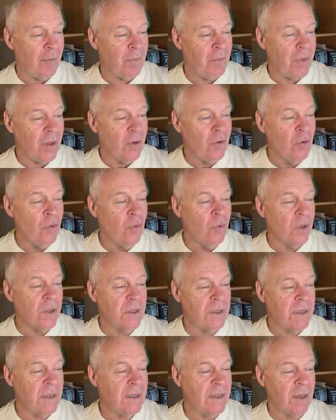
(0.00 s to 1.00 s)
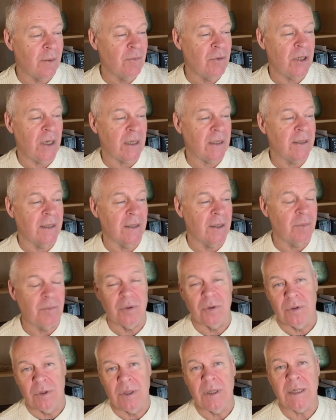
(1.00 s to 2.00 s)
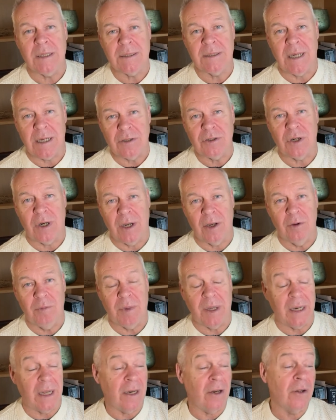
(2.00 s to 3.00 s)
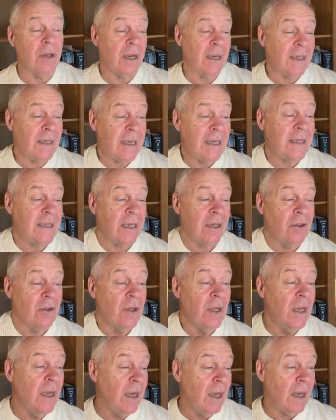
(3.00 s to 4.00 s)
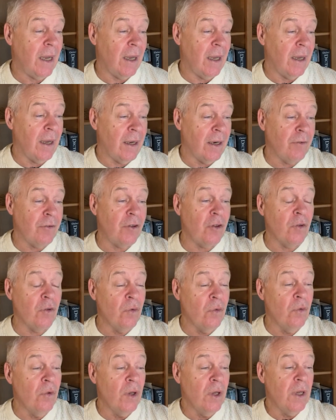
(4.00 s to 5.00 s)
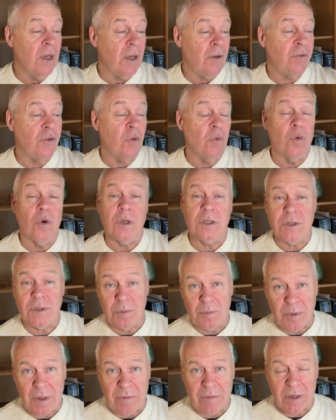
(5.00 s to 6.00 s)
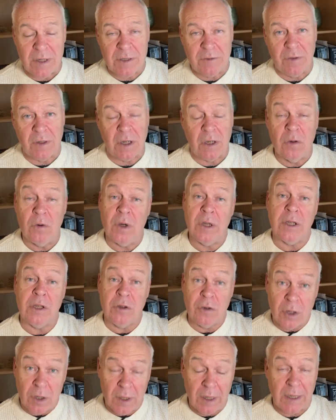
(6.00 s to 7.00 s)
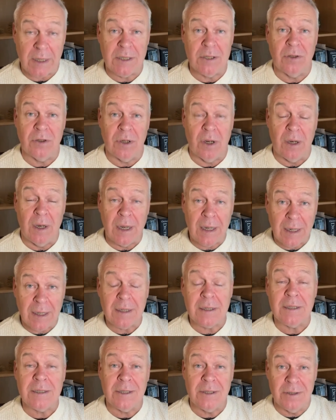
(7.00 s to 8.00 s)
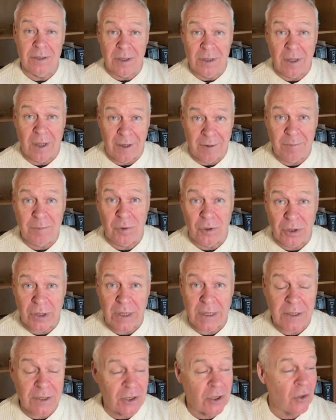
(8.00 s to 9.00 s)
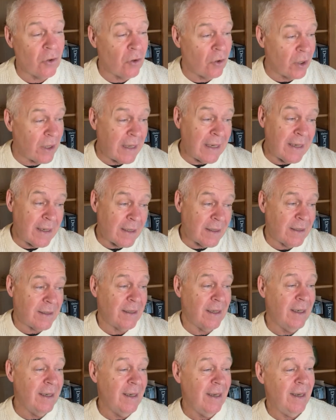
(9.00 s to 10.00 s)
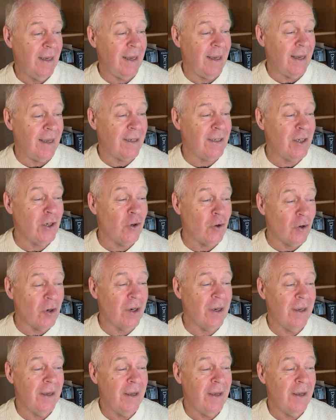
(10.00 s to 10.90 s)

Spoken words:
Who was his subject in the pool, etc. How many? Now that detail, and if you watched the previous video and you clicked on the link to Clive Body's talk, he does talk